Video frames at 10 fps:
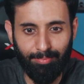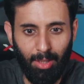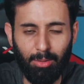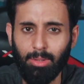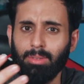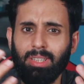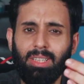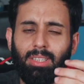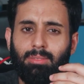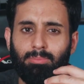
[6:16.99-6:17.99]
you know you don't
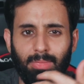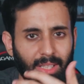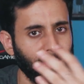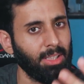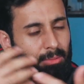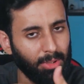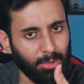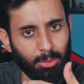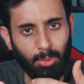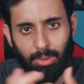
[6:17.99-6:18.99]
really need someone
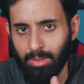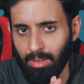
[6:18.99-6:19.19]
to hold you